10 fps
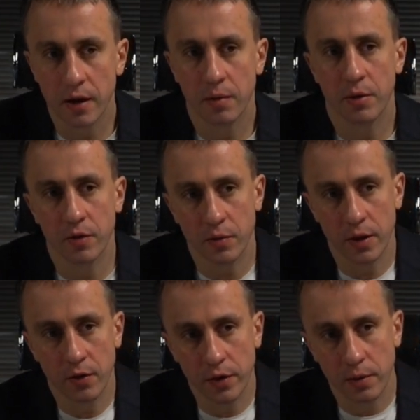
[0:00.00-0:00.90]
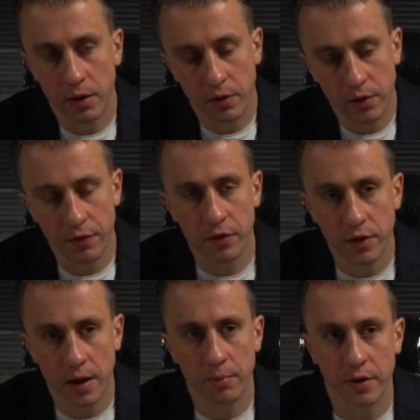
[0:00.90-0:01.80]
because we are talking about different
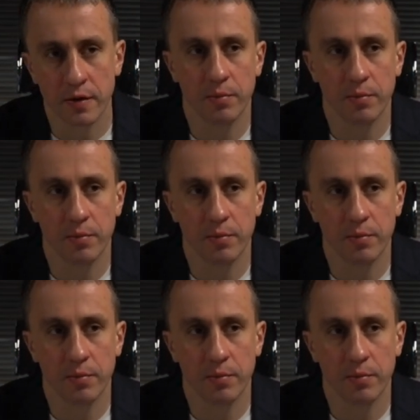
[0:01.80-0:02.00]
companies,